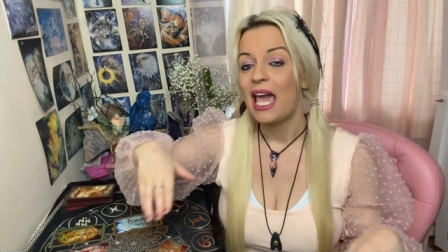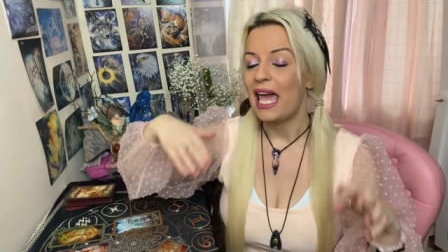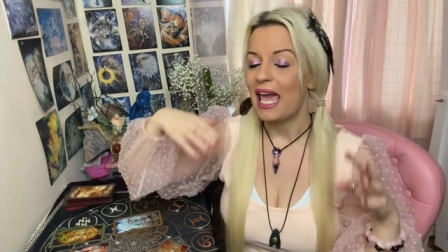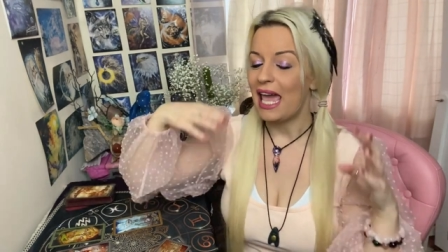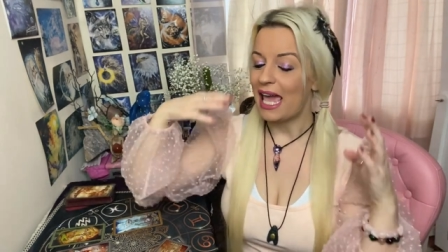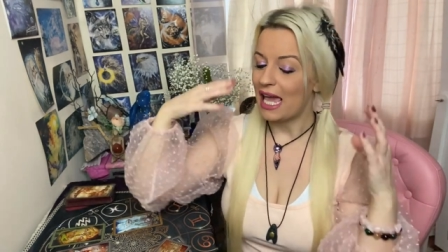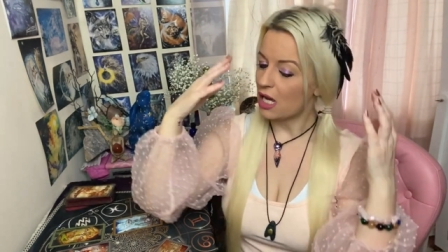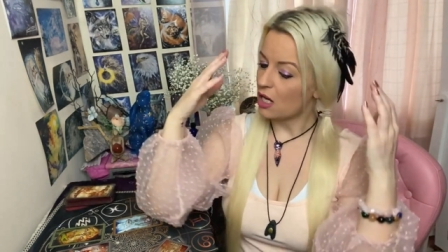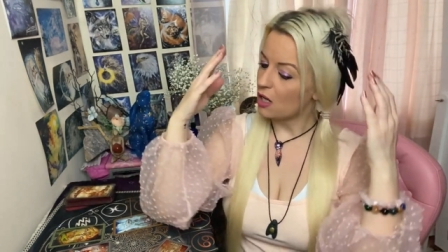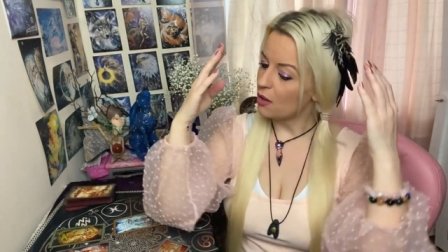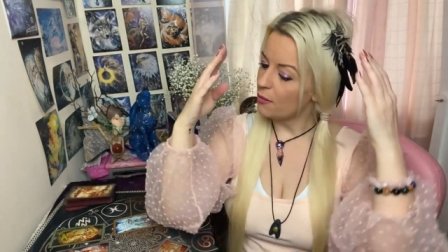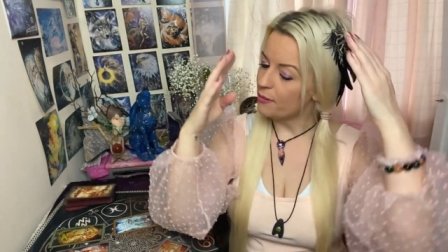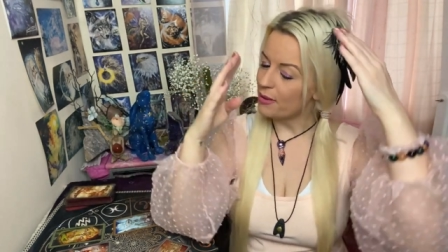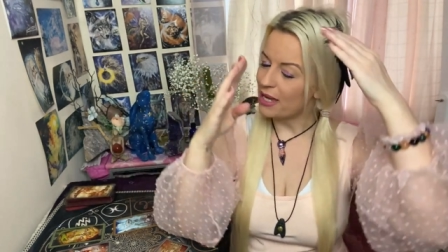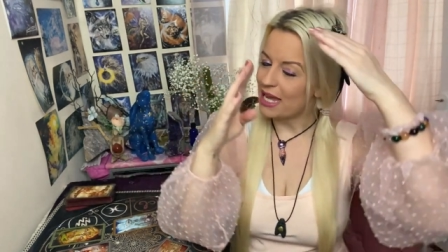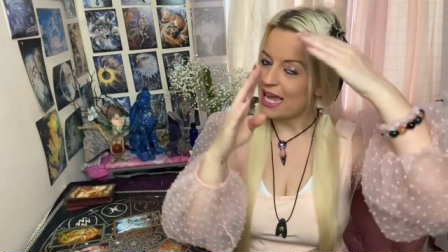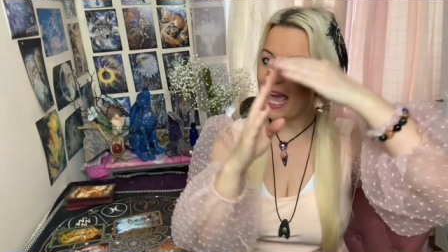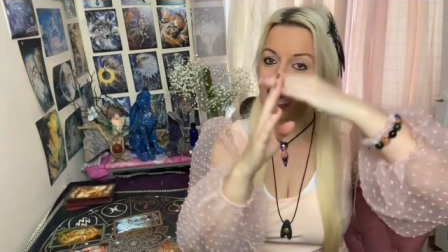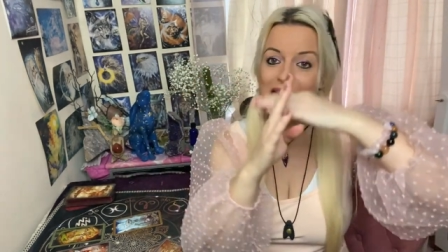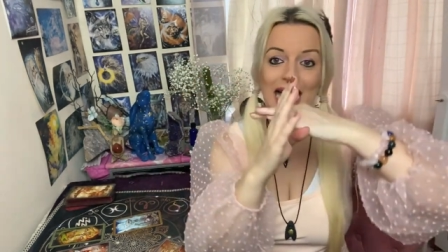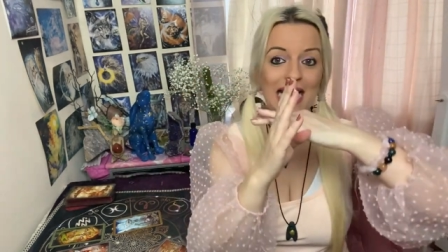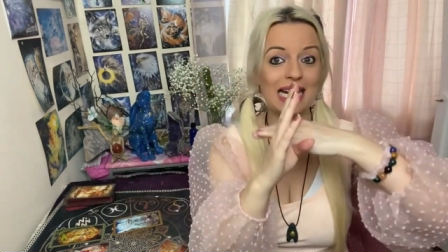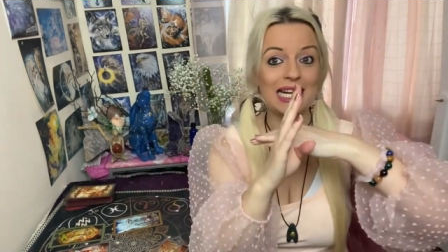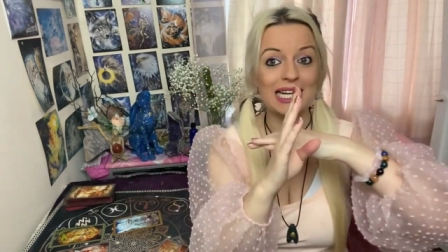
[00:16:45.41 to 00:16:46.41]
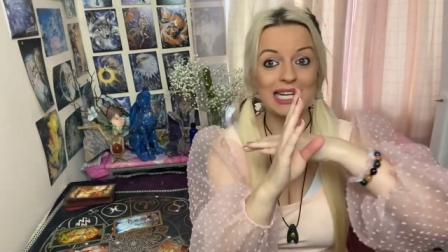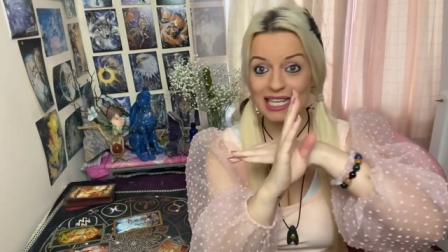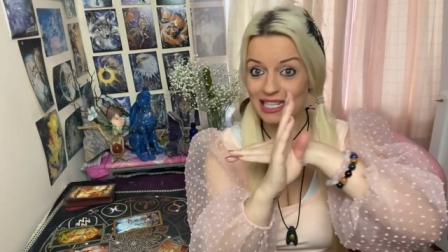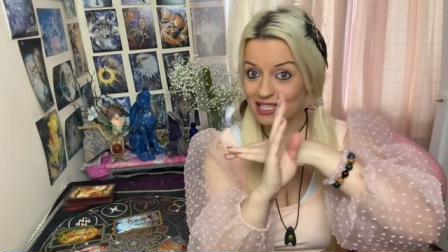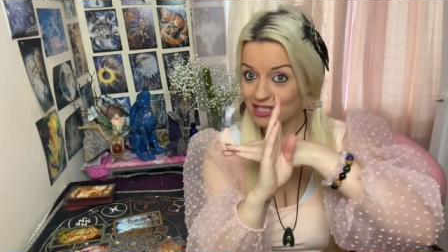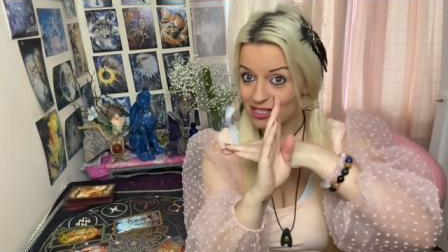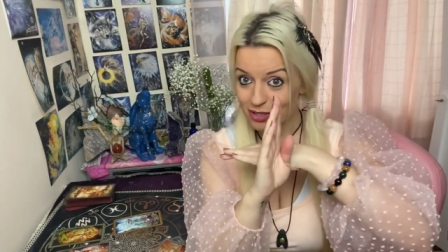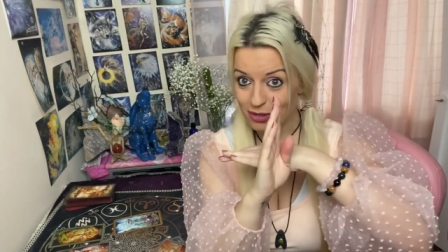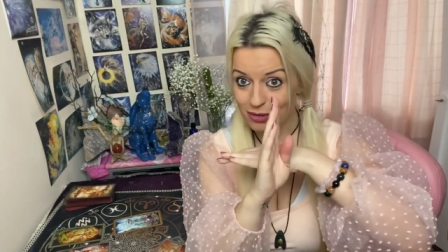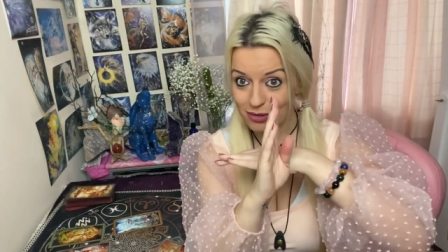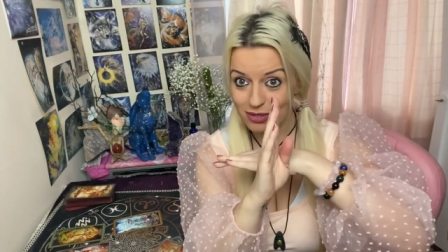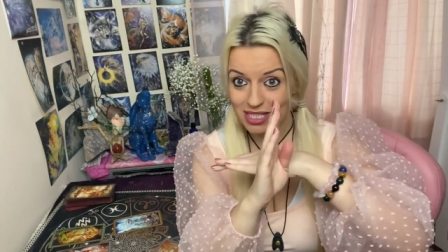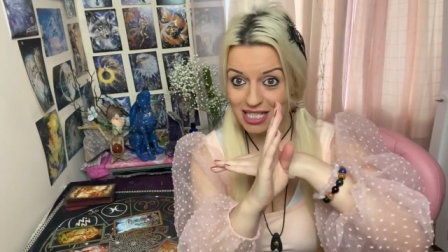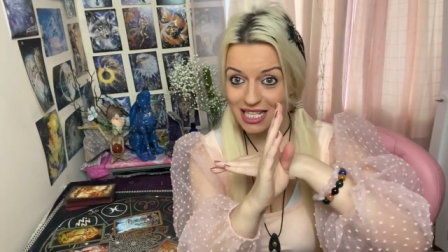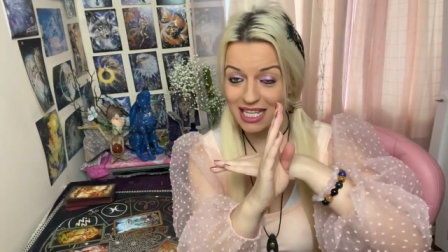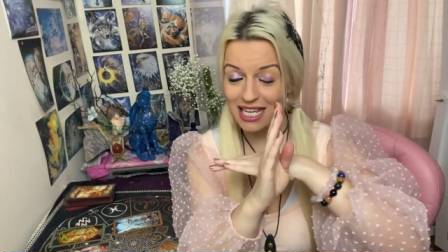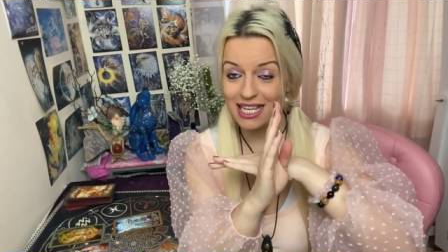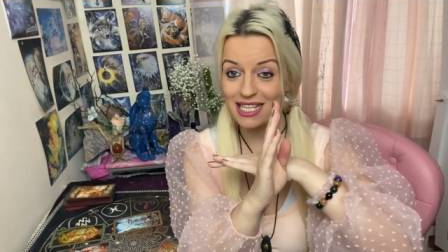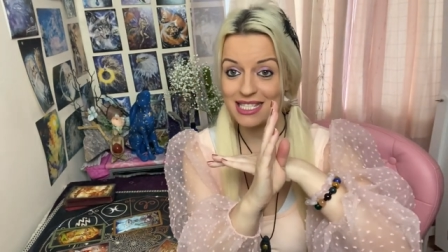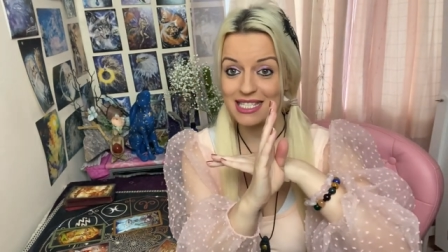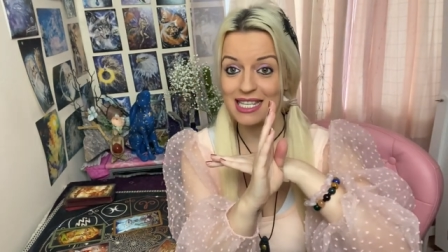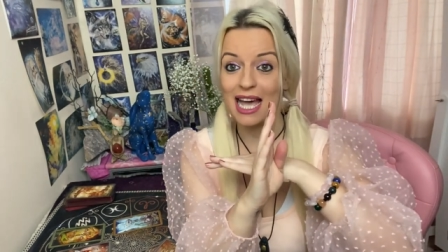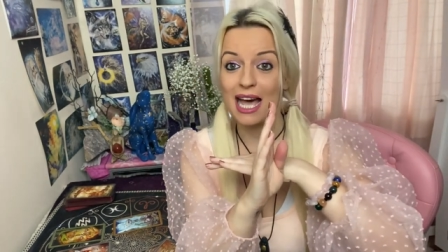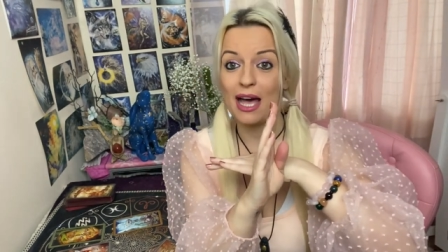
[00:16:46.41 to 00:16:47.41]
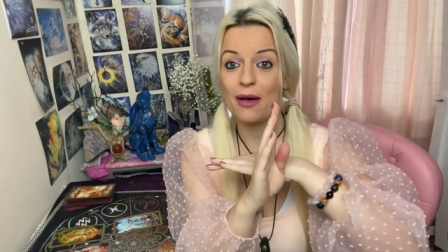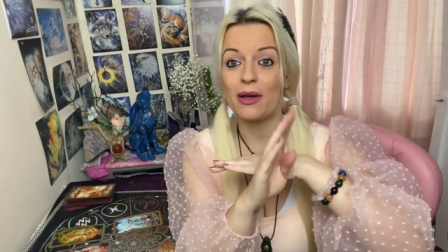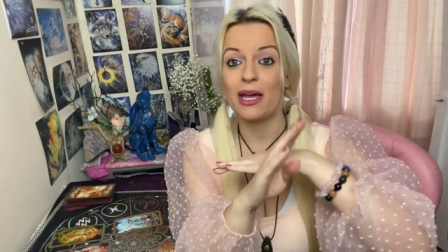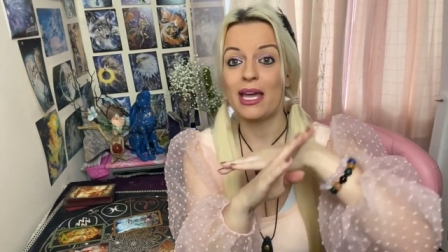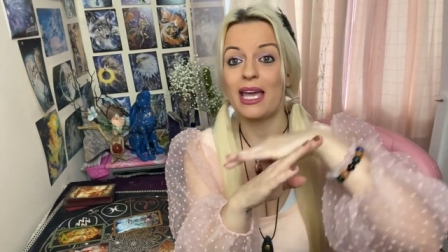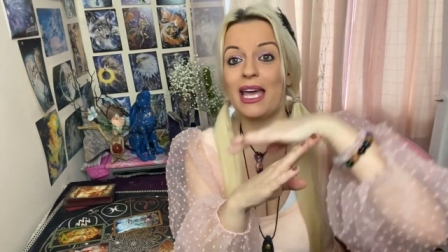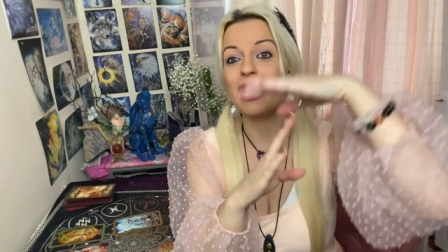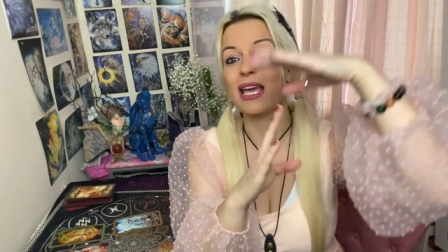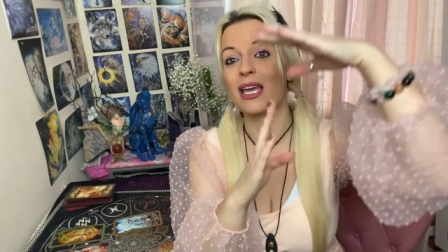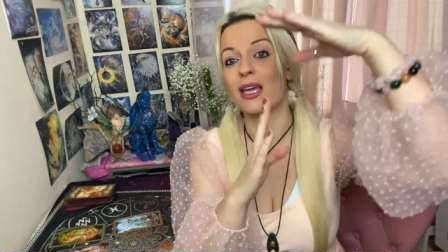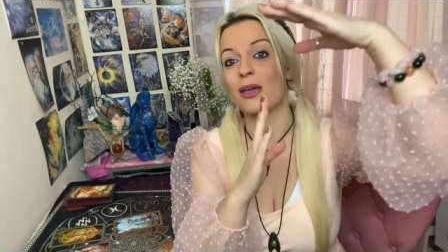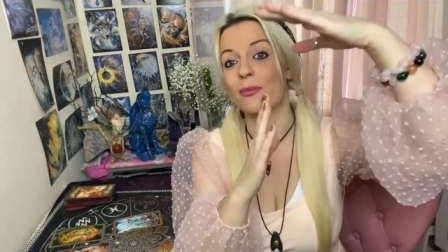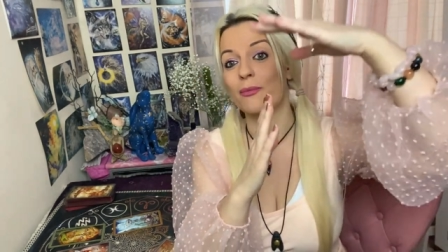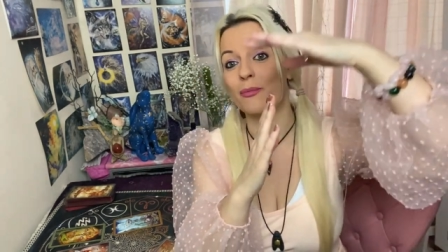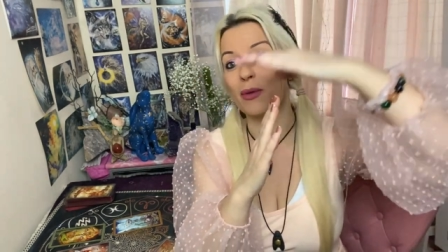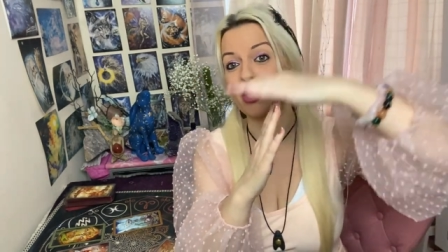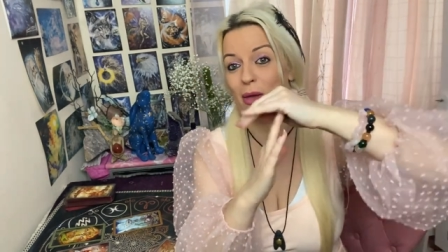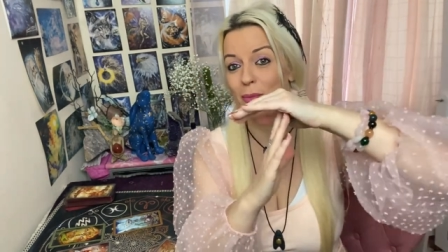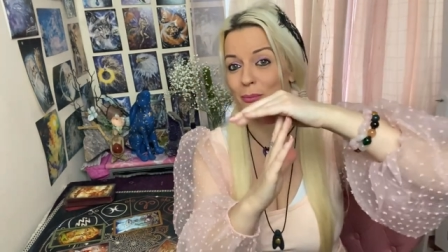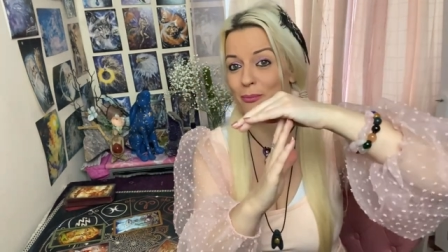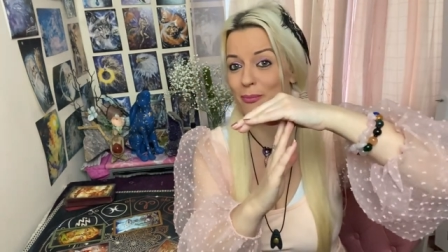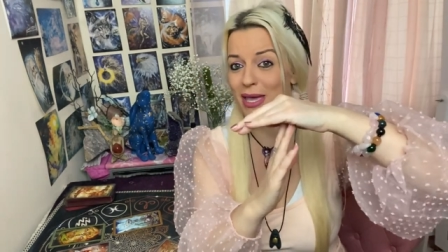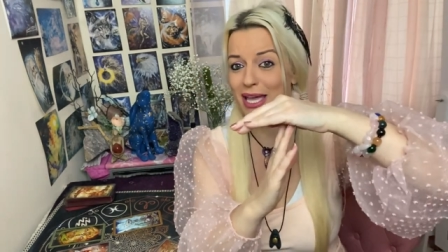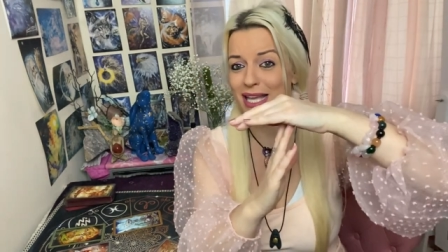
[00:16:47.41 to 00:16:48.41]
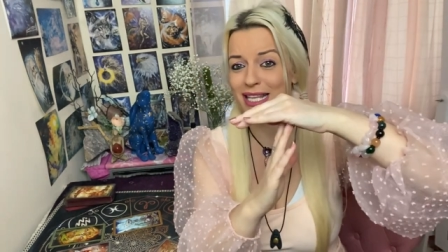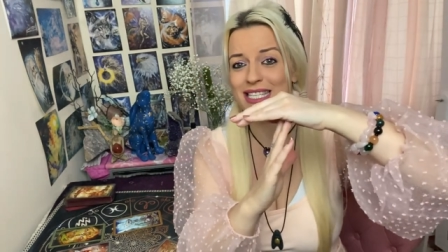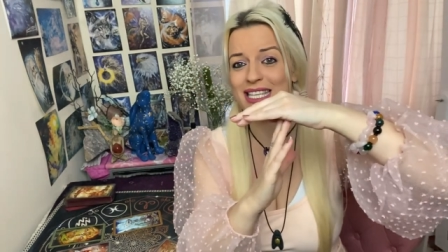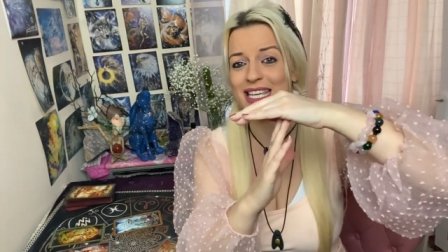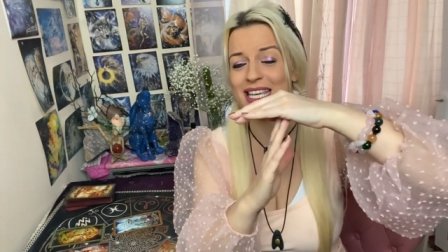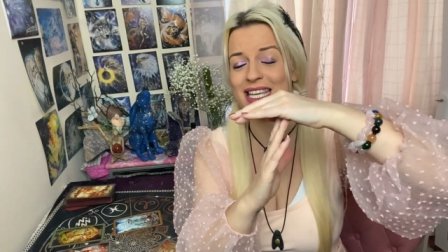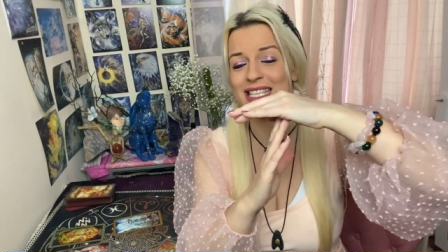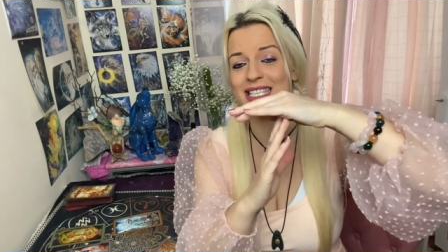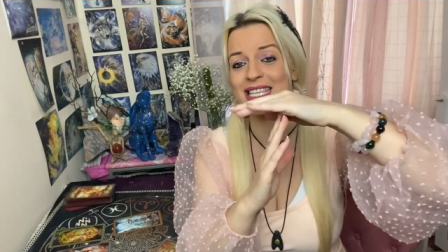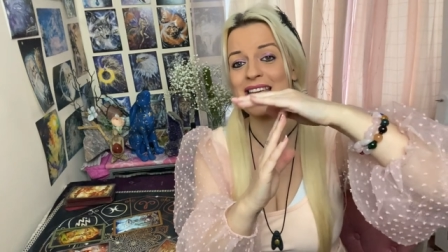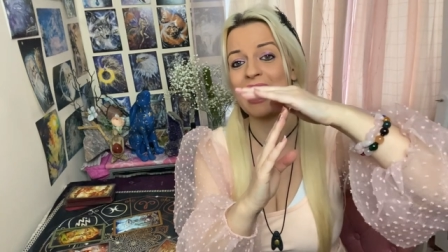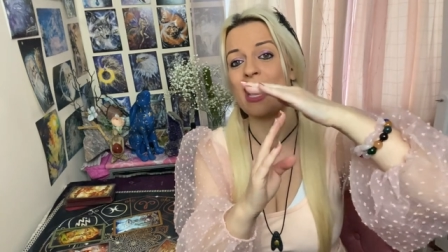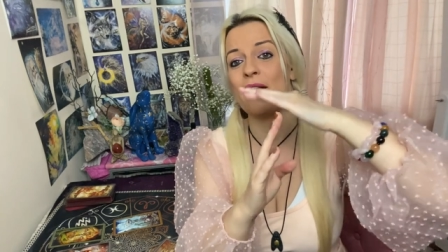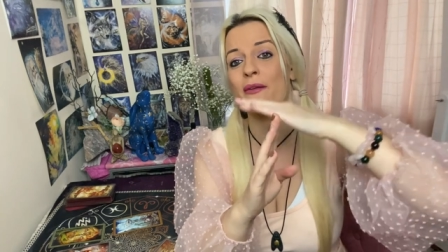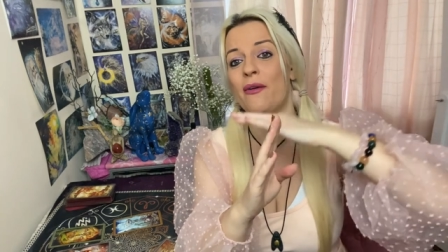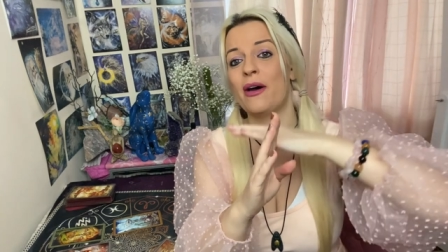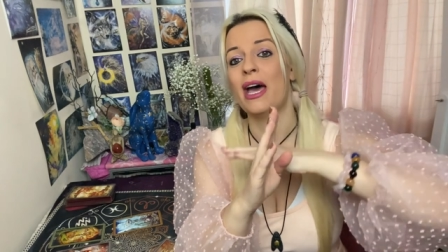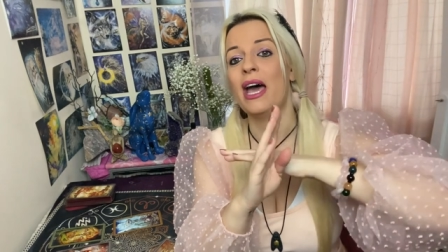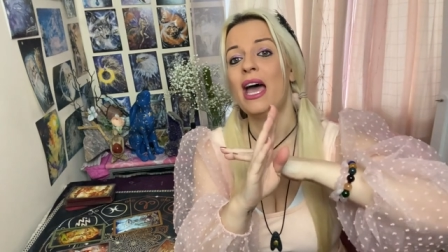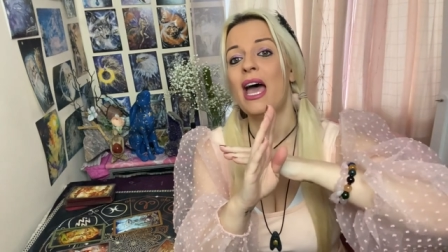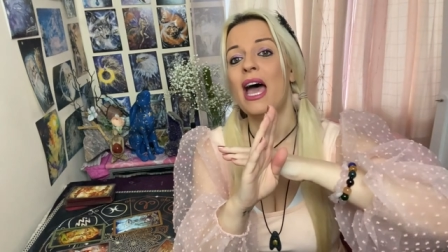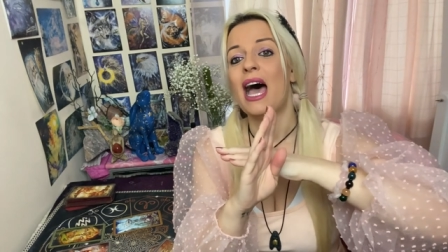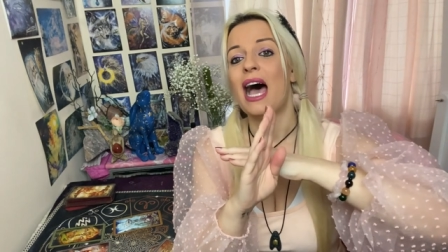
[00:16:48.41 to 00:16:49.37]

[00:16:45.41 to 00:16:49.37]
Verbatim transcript: It can be a little tea tower, it can be a big tea tower,